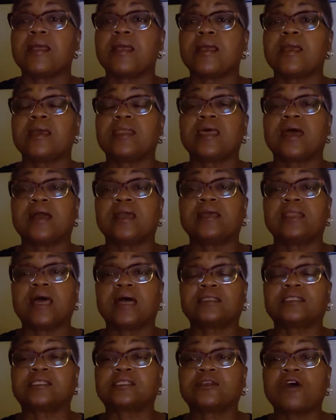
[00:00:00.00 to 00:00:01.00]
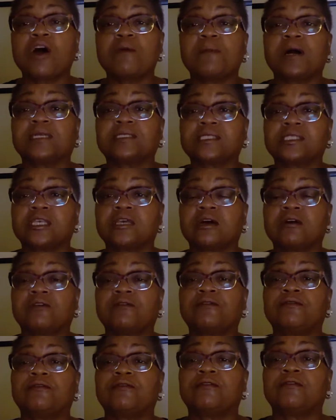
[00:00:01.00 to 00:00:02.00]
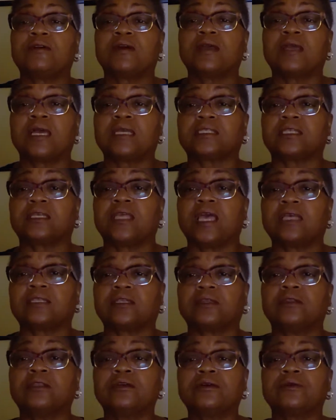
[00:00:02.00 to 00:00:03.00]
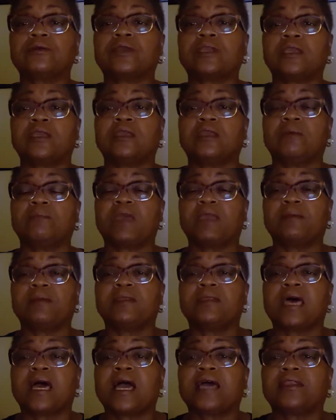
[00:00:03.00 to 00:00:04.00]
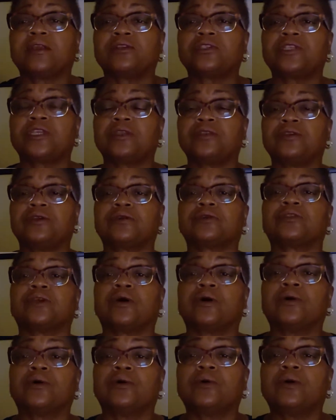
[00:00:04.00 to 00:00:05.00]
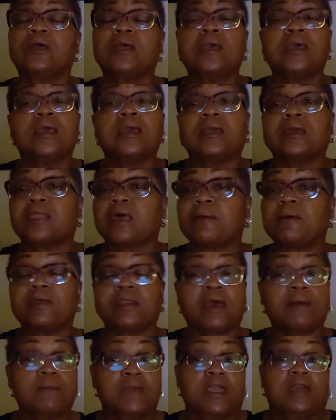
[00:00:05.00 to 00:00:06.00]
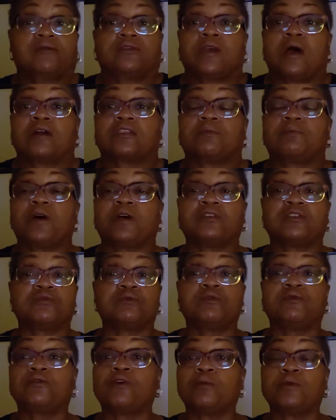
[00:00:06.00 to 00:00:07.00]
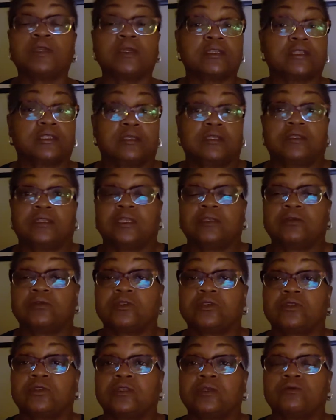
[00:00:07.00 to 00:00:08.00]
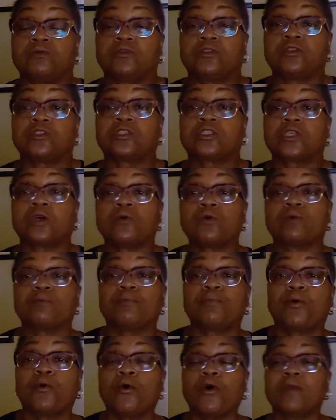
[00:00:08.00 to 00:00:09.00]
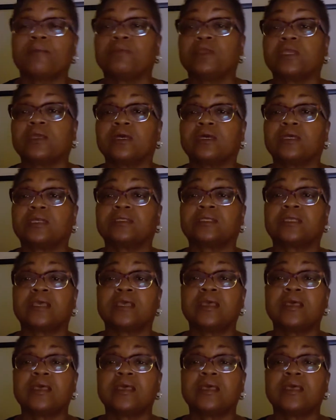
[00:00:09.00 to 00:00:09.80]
And I saw myself as a little kid, maybe 9 or 10 years old. And I may have talked about this before because it was just so important, because